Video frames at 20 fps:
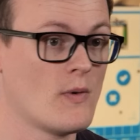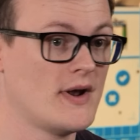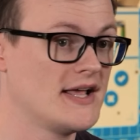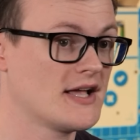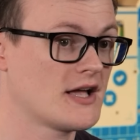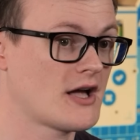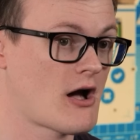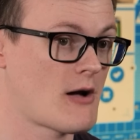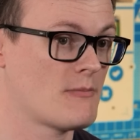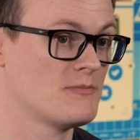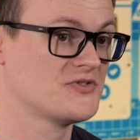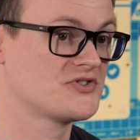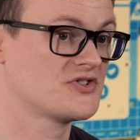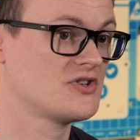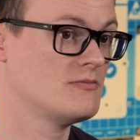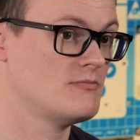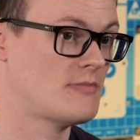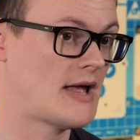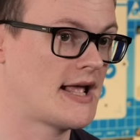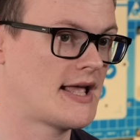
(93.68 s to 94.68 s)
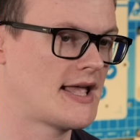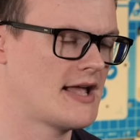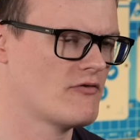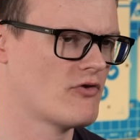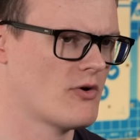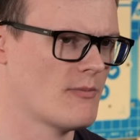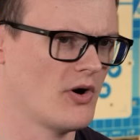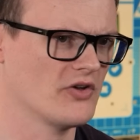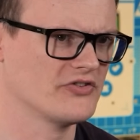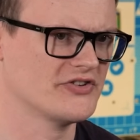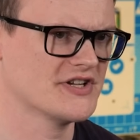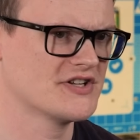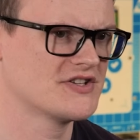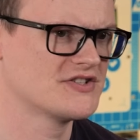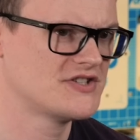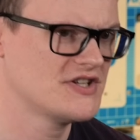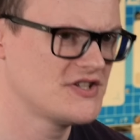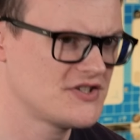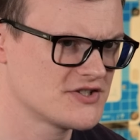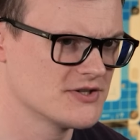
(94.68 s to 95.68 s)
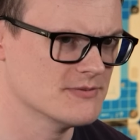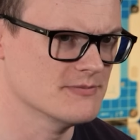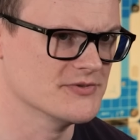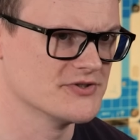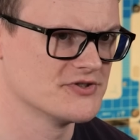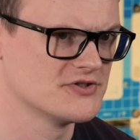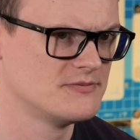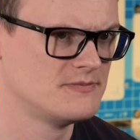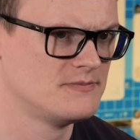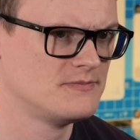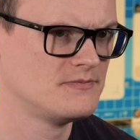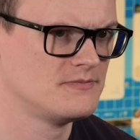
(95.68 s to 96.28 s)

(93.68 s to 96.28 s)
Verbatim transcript: when it comes to making robotic systems.